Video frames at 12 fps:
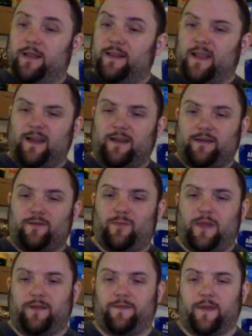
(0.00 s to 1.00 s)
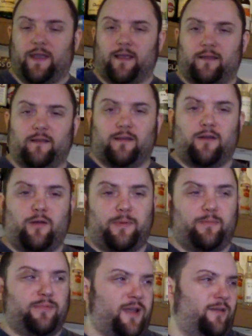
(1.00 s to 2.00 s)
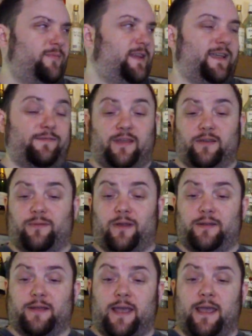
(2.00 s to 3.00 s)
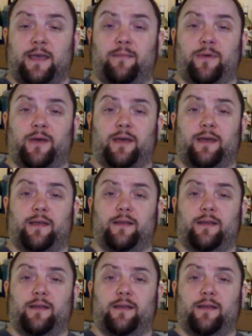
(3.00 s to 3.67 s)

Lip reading: Now this is the weird thing, a lot of people don't believe this when I say it, but